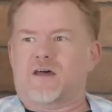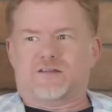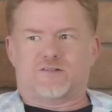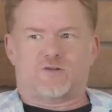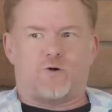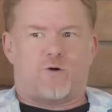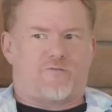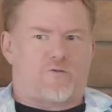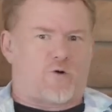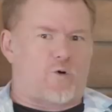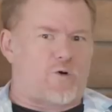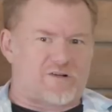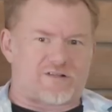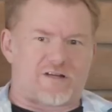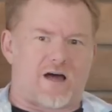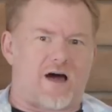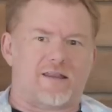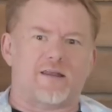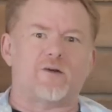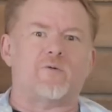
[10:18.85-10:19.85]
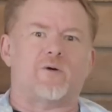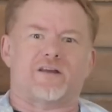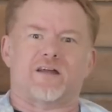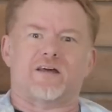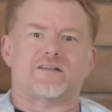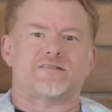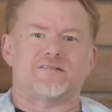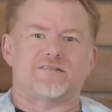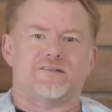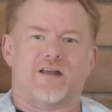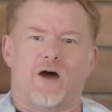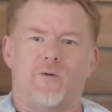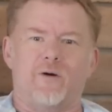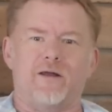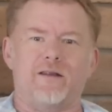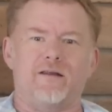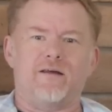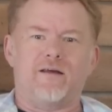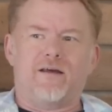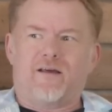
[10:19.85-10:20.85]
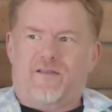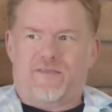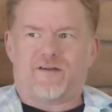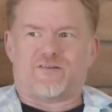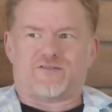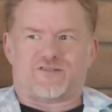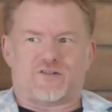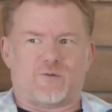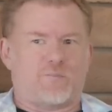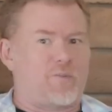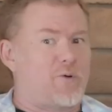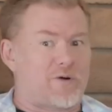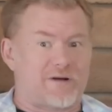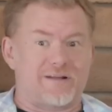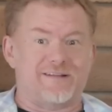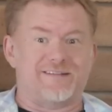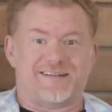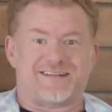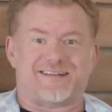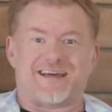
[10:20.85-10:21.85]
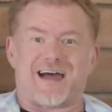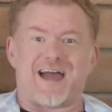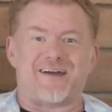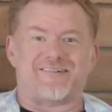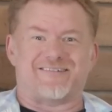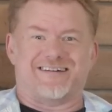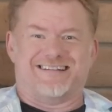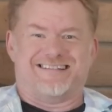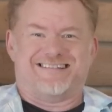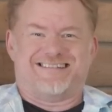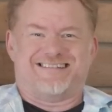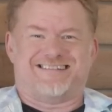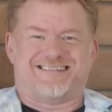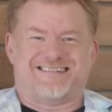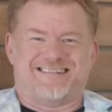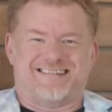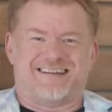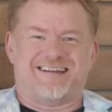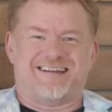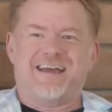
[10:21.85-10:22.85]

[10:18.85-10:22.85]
So of course Hollywood doesn't know it. They're supporting the tyrants.